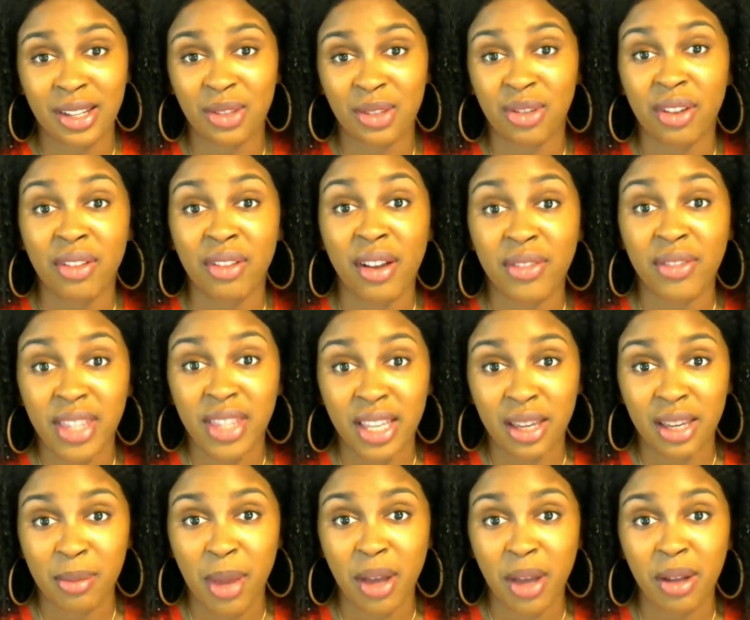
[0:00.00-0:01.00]
You never have to think
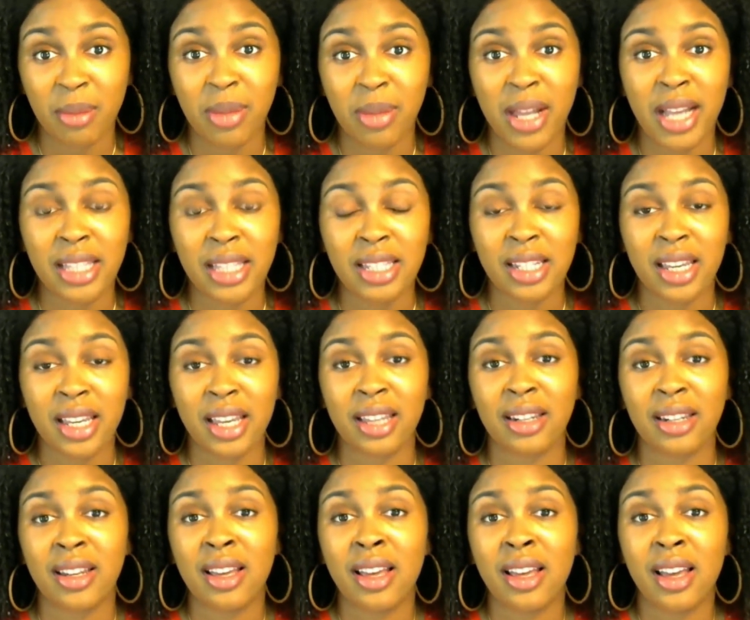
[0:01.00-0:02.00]
about compliance again.